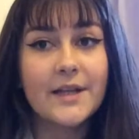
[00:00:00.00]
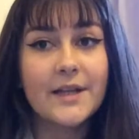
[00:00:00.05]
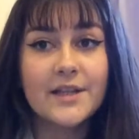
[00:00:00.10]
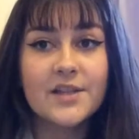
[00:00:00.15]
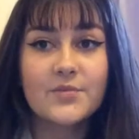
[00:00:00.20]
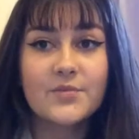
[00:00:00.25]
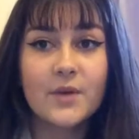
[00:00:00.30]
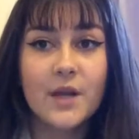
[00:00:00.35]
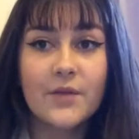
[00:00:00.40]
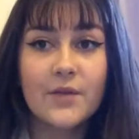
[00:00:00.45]

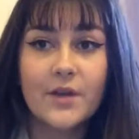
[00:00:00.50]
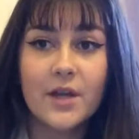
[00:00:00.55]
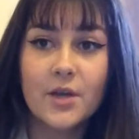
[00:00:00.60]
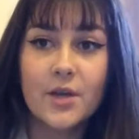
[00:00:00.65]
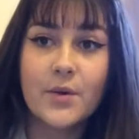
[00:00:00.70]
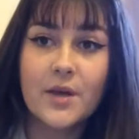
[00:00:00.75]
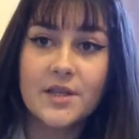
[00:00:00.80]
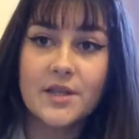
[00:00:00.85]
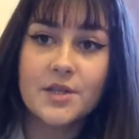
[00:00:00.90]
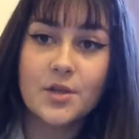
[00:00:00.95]
each of my
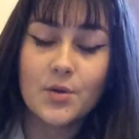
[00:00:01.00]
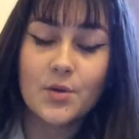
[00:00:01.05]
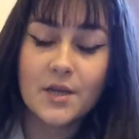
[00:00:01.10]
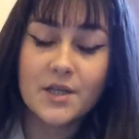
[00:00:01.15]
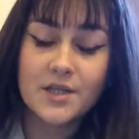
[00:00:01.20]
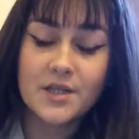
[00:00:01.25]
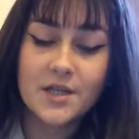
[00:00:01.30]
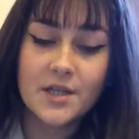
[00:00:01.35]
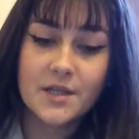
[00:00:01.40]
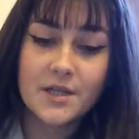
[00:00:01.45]
evaluation
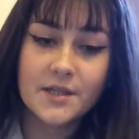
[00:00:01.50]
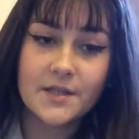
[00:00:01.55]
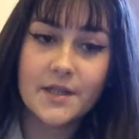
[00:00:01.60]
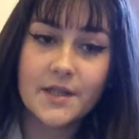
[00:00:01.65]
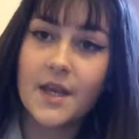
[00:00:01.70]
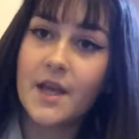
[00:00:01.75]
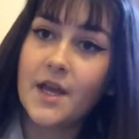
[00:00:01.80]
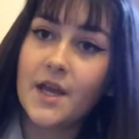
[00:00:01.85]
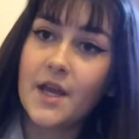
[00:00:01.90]
questions.